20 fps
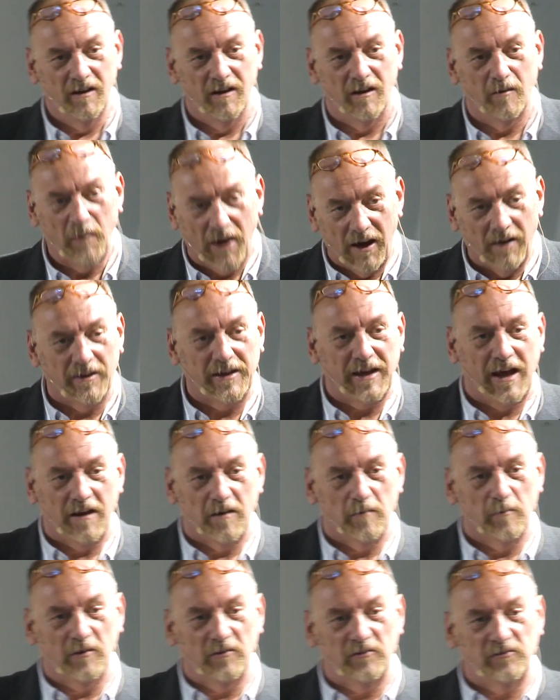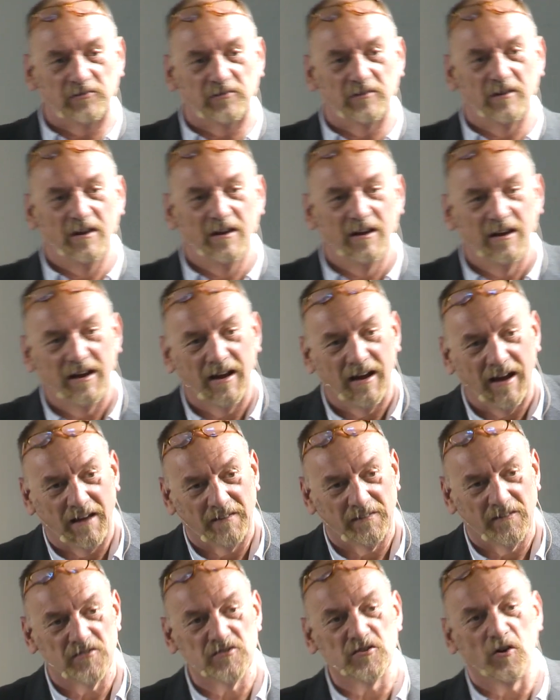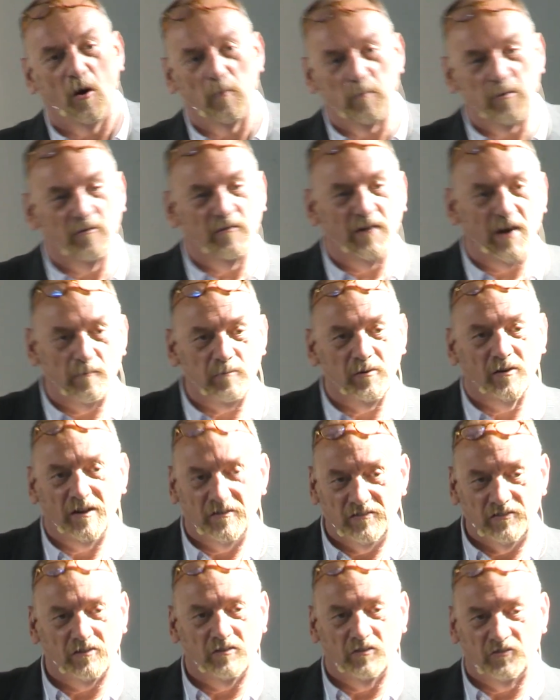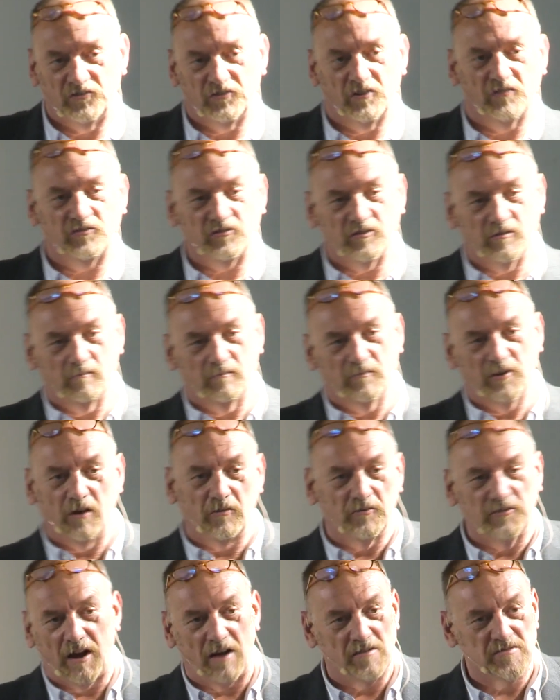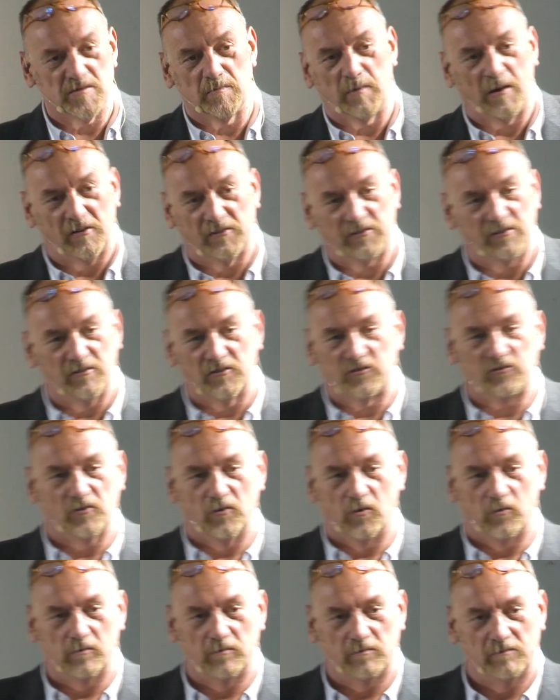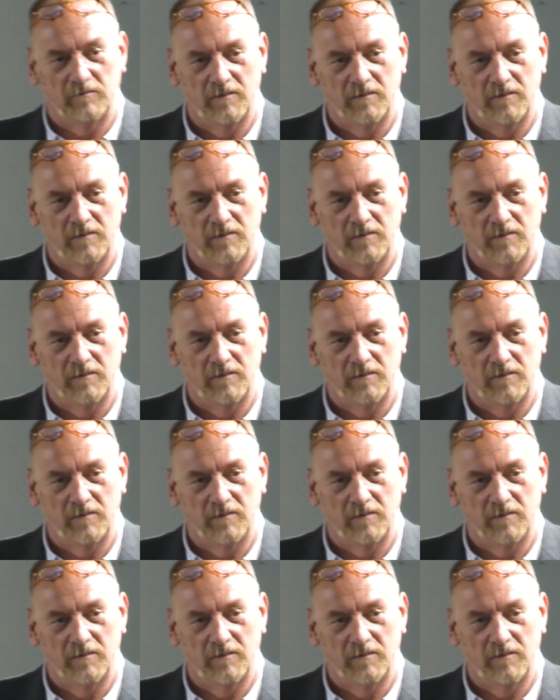about cannabis at the top of our political system. No doubt about it at all.